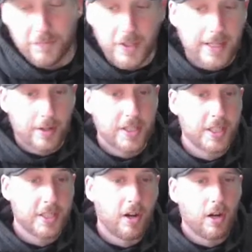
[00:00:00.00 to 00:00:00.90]
Now his
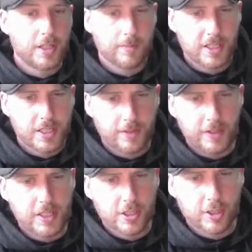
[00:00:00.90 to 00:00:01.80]
sister Artemis, if
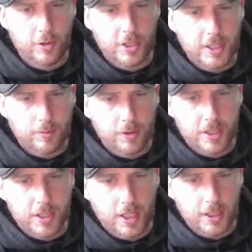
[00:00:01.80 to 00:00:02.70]
he's associated with the
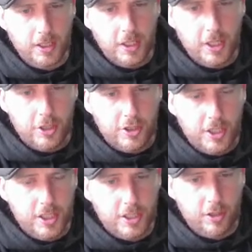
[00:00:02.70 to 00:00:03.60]
sun,
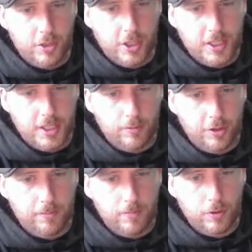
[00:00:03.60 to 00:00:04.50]
she's associated with
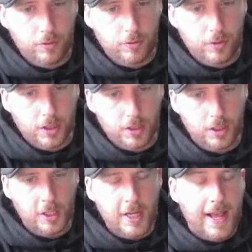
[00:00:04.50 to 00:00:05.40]
the moon.
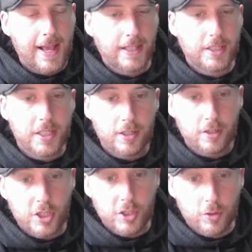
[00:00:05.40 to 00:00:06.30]
And
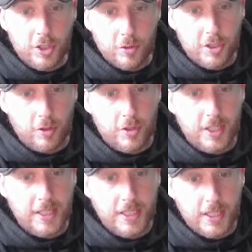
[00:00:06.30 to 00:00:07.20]
she's also
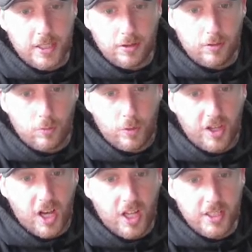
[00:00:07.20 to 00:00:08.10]
associated with
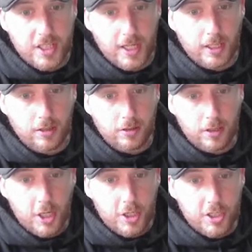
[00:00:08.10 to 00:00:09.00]
hunting.
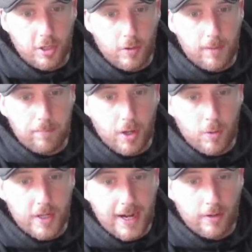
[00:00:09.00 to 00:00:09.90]
So a
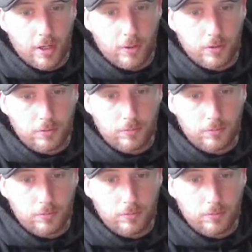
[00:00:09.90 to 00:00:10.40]
bow and arrow